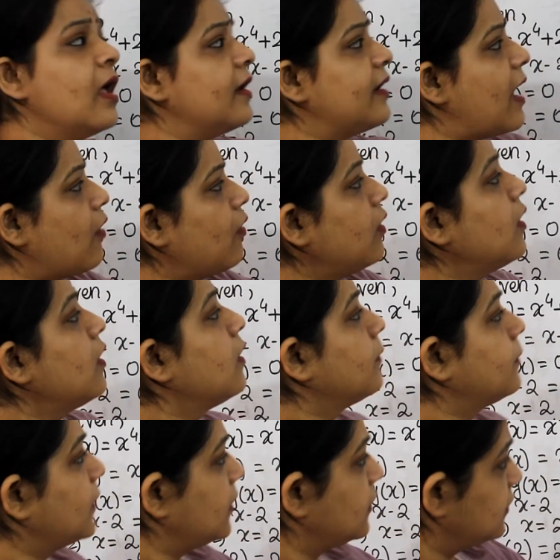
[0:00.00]
Now
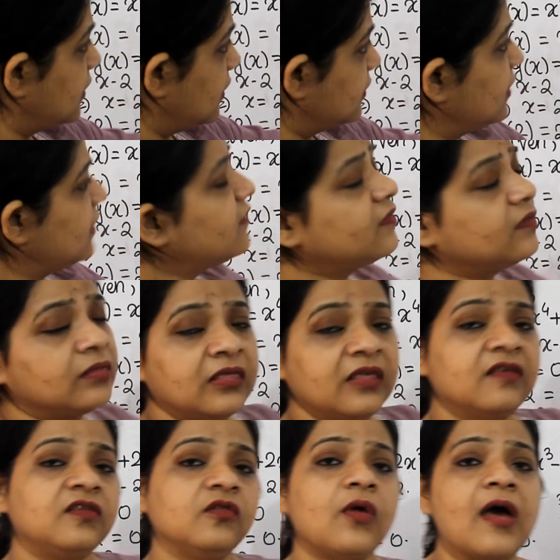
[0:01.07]
this
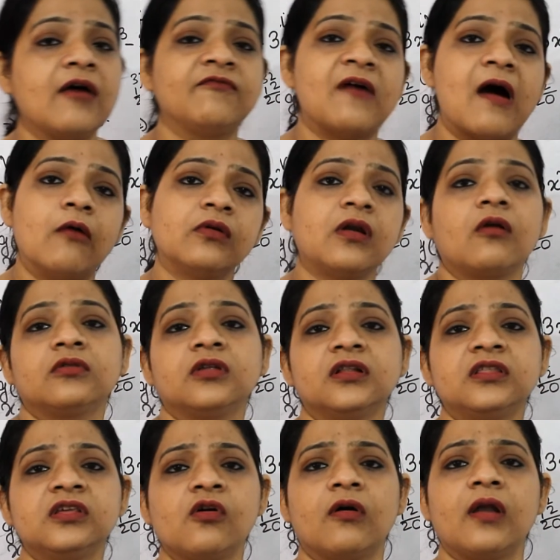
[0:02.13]
you have found out
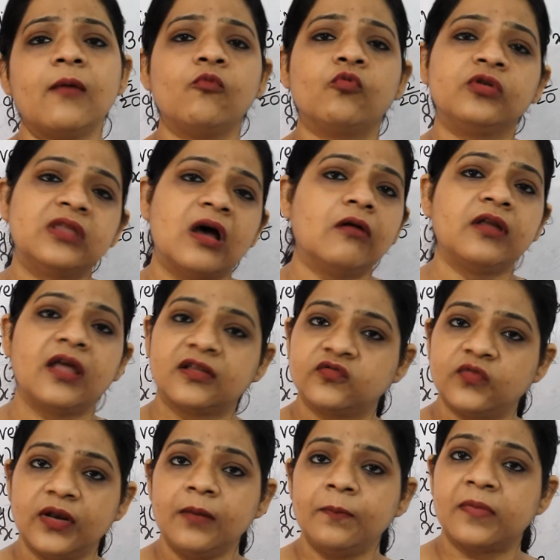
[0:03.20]
the theorem without
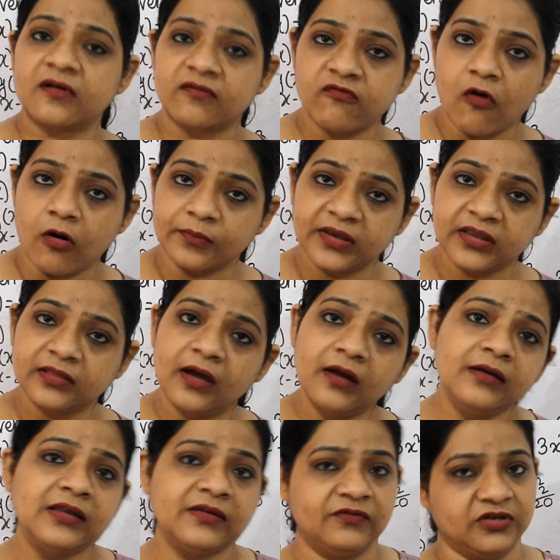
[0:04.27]
actually performing
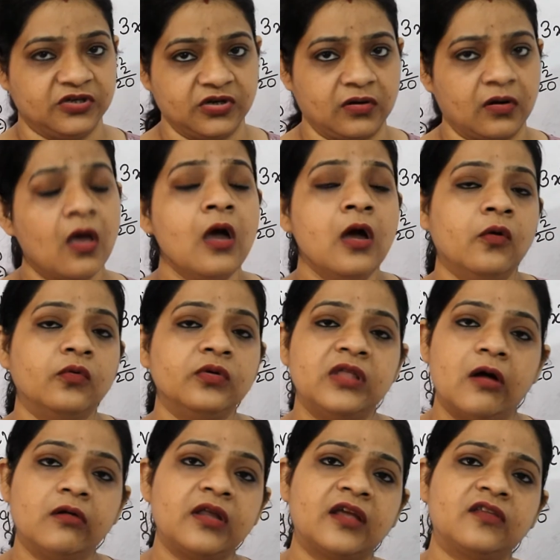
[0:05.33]
the division,
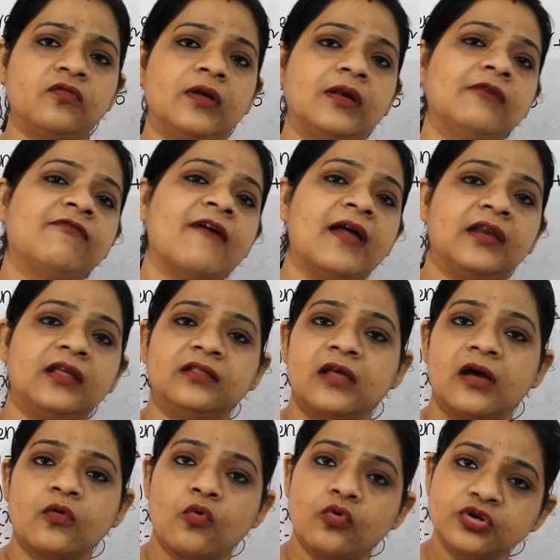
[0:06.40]
without actually finding
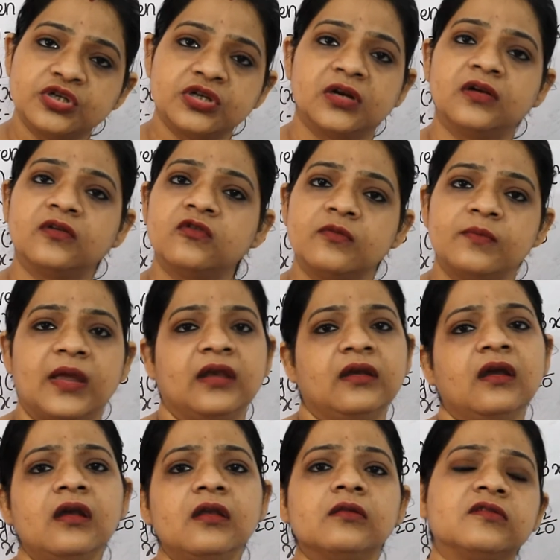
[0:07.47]
the quotient
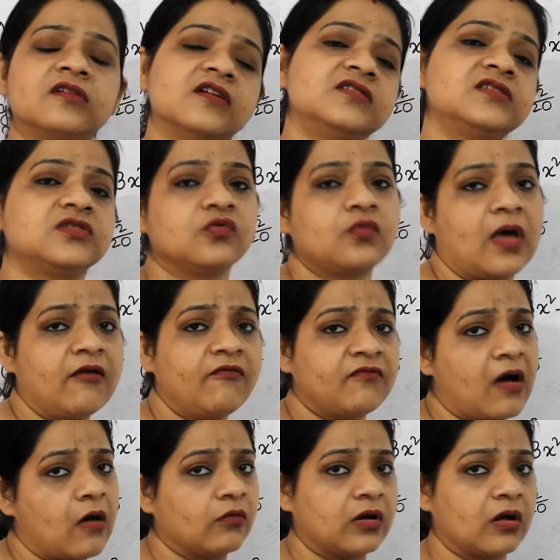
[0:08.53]
remainder, just you have
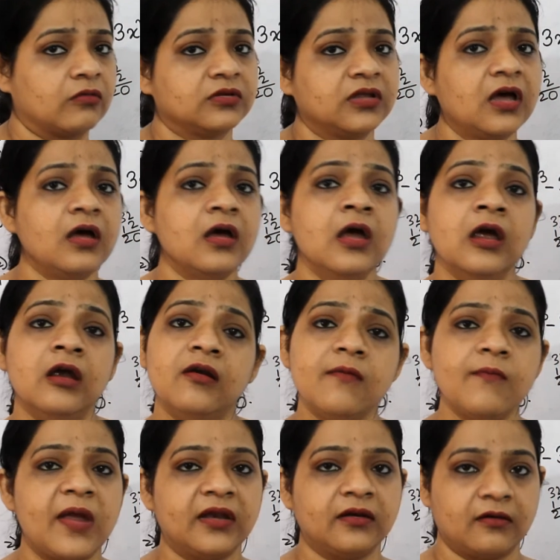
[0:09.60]
found out the
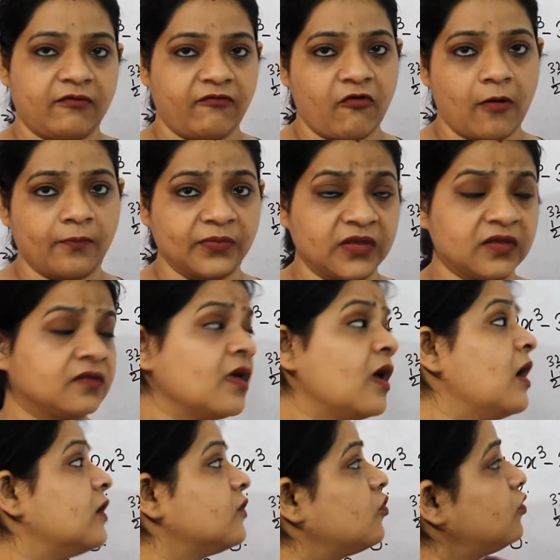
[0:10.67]
remainder from this.
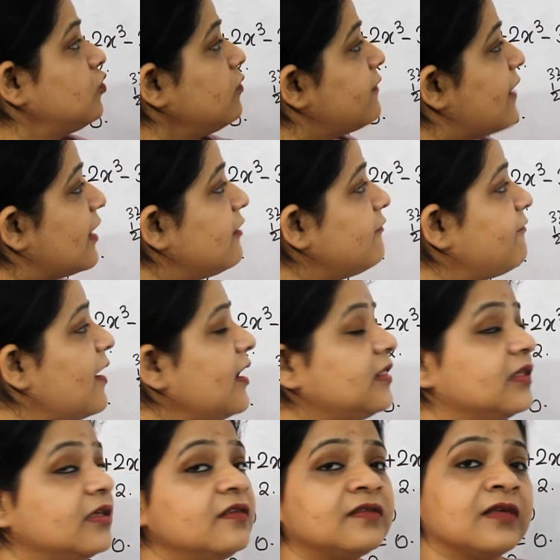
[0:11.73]
So to verify
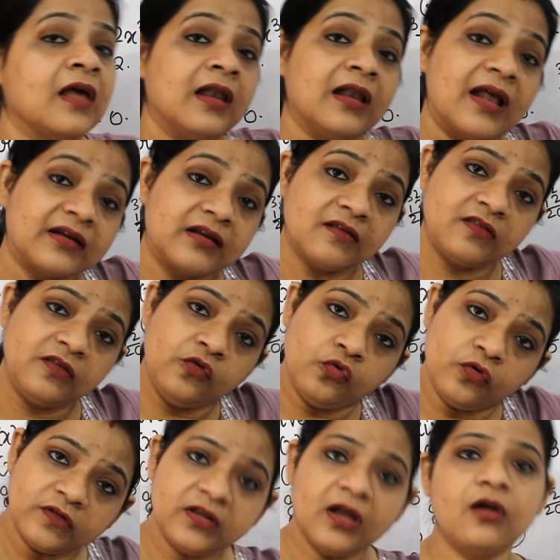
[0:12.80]
this, let us
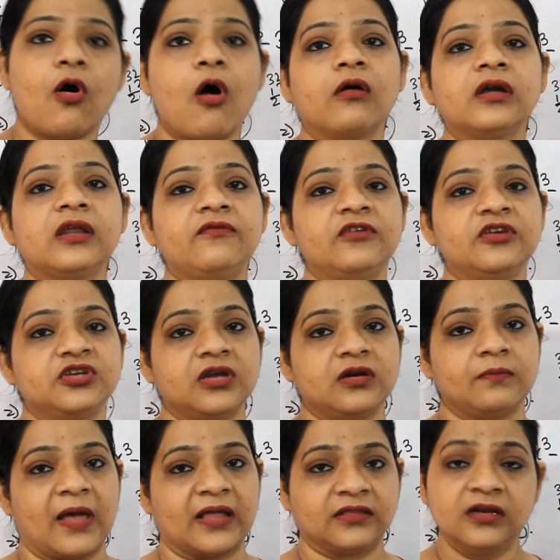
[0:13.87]
use the long
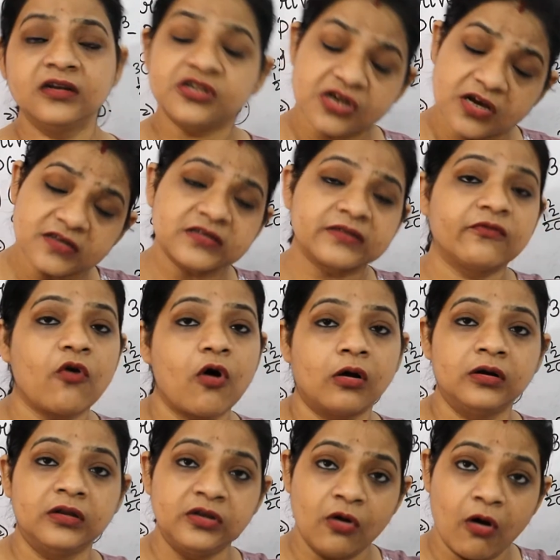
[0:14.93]
division method just
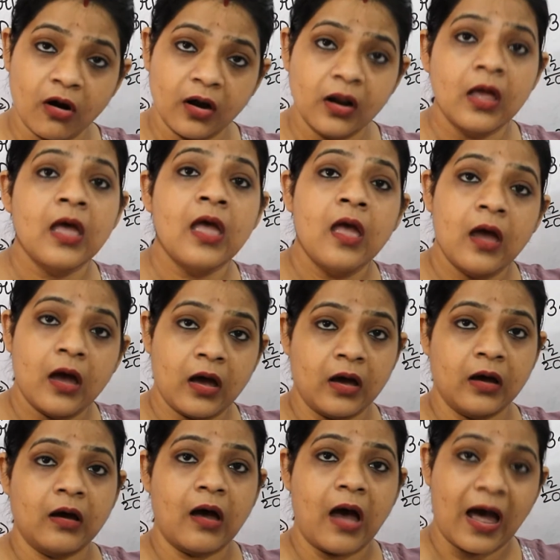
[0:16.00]
for your
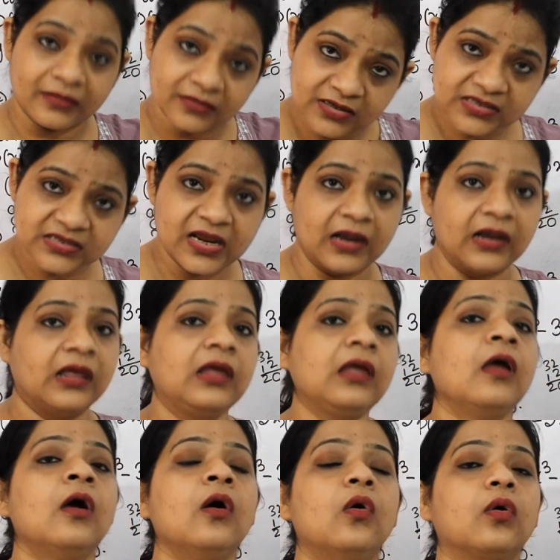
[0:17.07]
understanding.
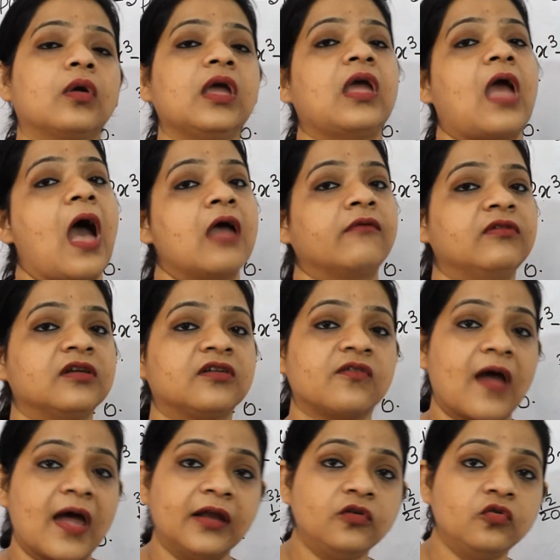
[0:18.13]
Okay, I will
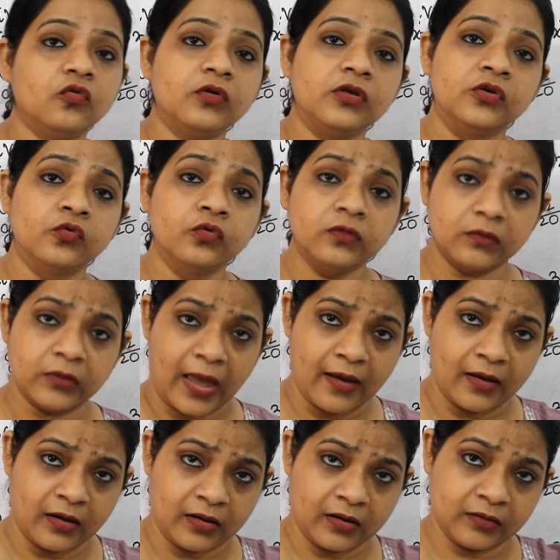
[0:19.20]
try to
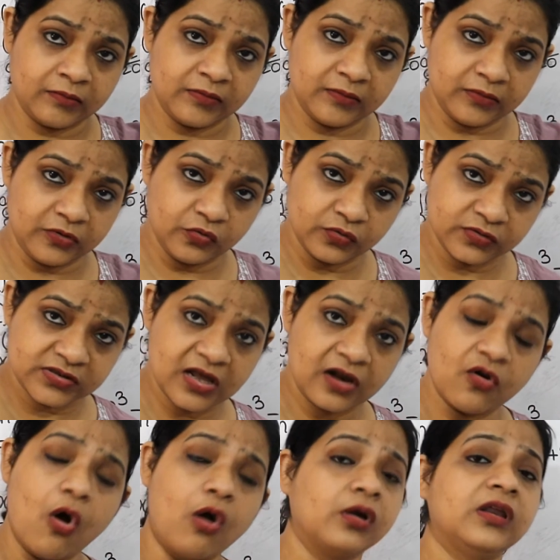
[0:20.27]
use the
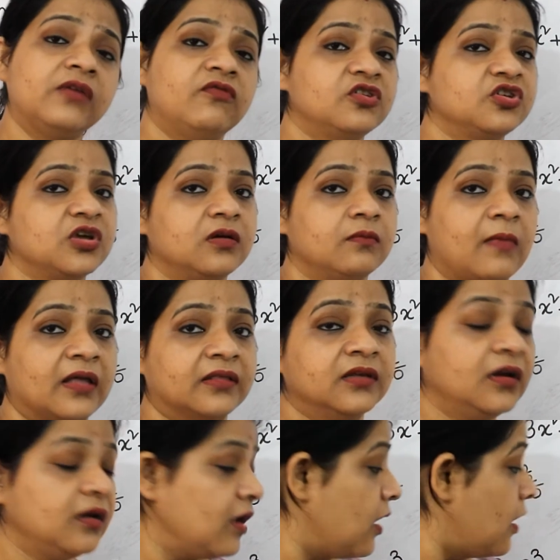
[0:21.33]
long division
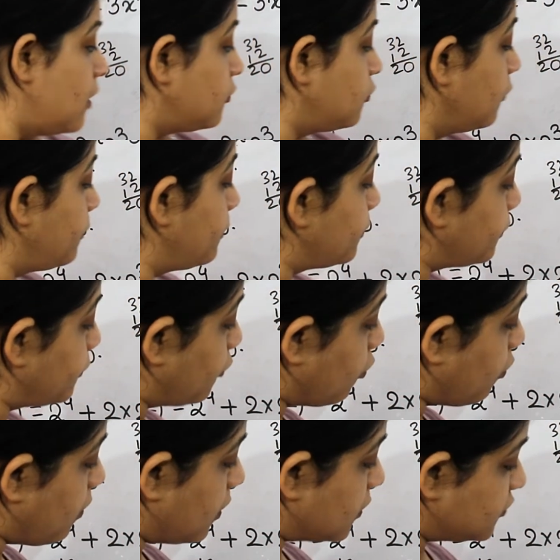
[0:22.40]
method to
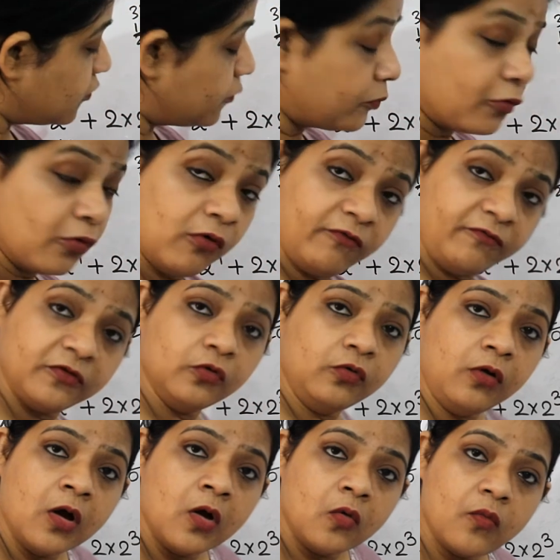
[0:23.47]
prove
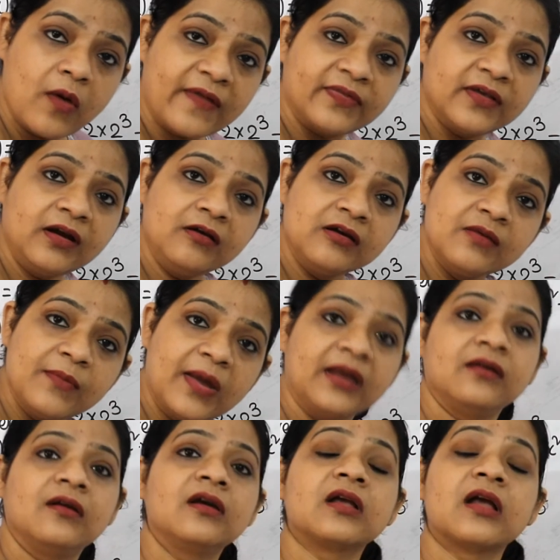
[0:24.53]
you whether
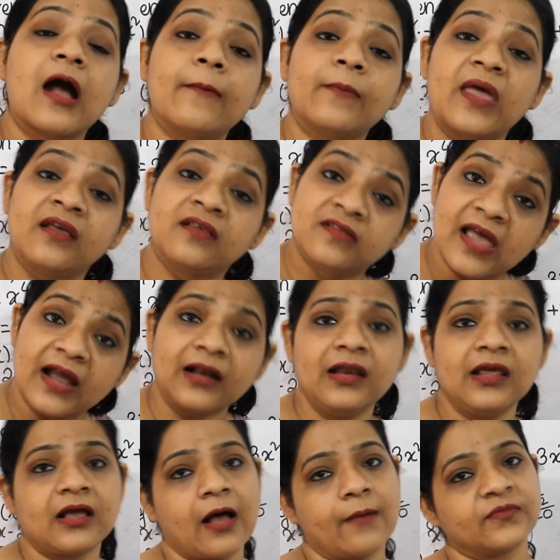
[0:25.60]
remainder
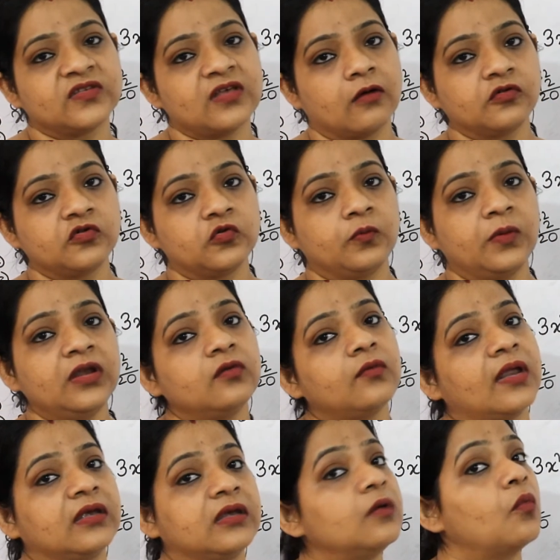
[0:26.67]
exactly comes out to be
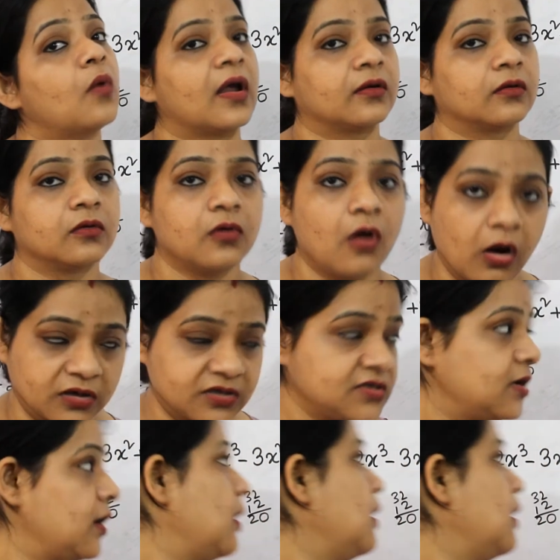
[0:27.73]
21 or not.